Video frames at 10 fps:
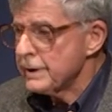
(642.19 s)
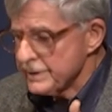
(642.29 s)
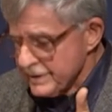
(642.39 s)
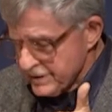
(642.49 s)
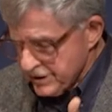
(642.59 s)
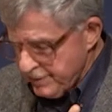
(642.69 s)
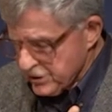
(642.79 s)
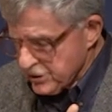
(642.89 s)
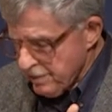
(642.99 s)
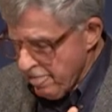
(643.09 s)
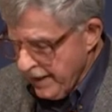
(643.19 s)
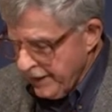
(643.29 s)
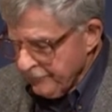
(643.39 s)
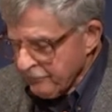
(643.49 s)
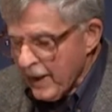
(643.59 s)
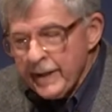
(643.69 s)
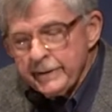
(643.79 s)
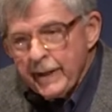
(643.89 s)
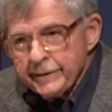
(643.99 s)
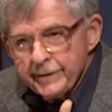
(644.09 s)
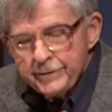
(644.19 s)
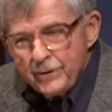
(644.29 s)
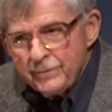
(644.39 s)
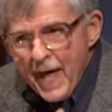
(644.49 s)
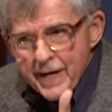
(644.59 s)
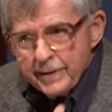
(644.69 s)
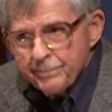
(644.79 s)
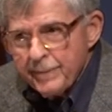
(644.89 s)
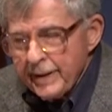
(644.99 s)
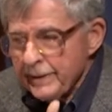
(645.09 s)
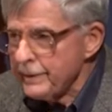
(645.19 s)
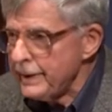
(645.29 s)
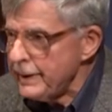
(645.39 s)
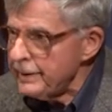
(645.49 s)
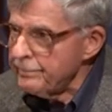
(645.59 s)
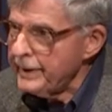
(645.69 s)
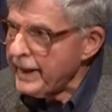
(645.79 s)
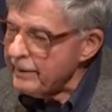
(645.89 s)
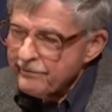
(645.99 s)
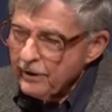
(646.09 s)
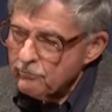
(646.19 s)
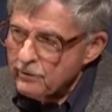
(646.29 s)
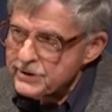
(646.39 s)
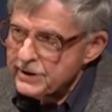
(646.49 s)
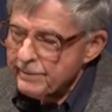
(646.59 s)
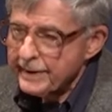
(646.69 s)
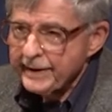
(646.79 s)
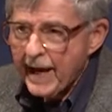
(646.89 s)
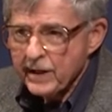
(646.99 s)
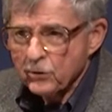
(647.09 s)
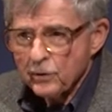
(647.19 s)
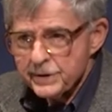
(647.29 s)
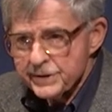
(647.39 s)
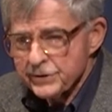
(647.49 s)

suspicion. And to do that, it became very rigid about categories.